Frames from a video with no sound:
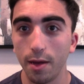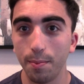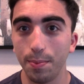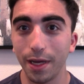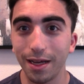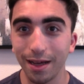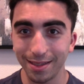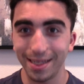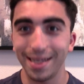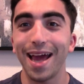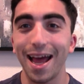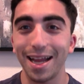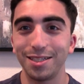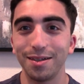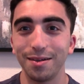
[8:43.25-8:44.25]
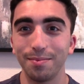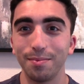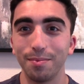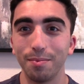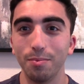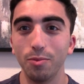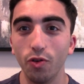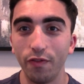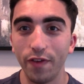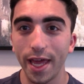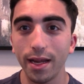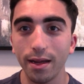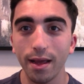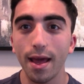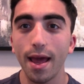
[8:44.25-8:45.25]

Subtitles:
because he had to move in,